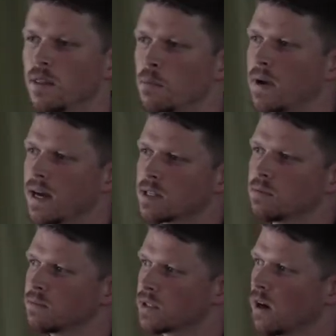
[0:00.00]
the
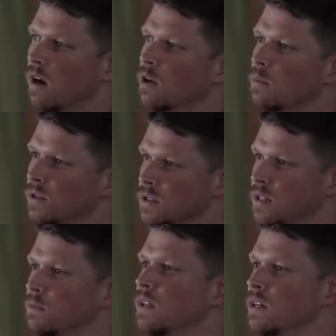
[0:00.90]
maximum tolerable
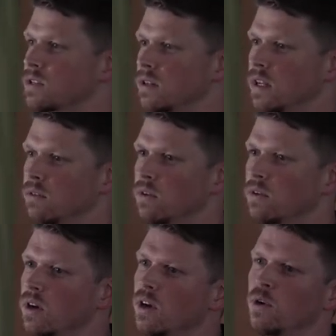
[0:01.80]
stimulation
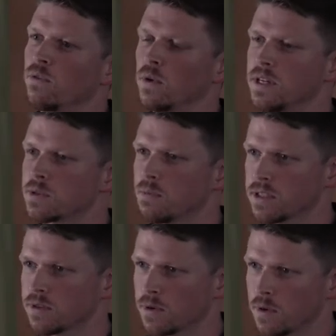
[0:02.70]
level for each
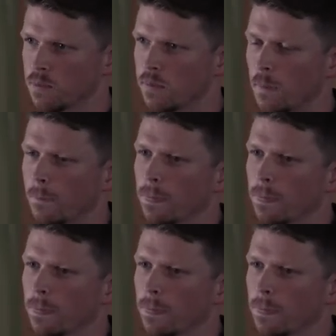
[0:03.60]
muscle group,